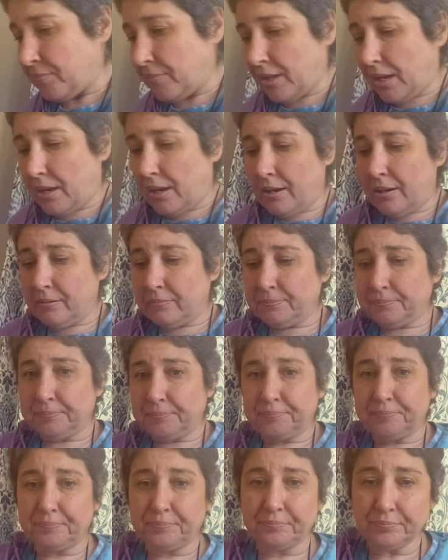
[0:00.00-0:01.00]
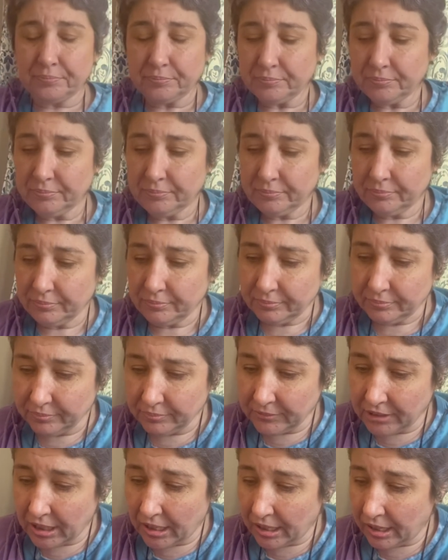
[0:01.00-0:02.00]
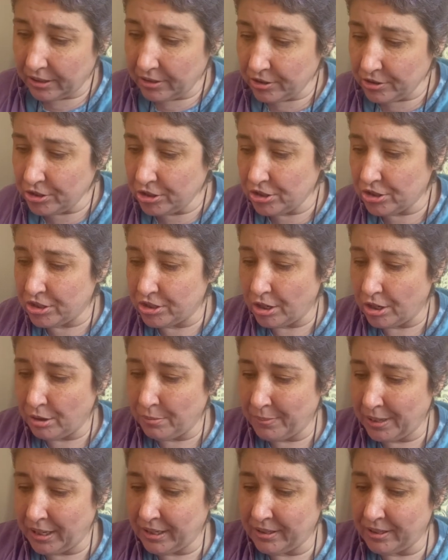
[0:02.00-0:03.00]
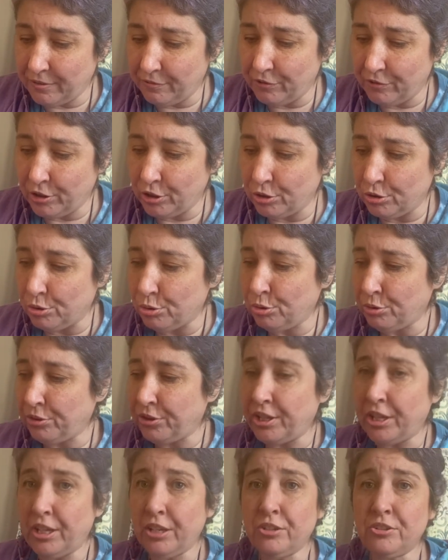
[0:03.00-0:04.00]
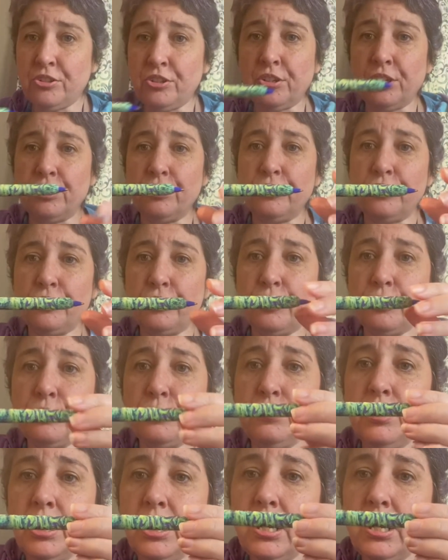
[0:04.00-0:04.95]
Yeah, there's just so many different cool things you can do.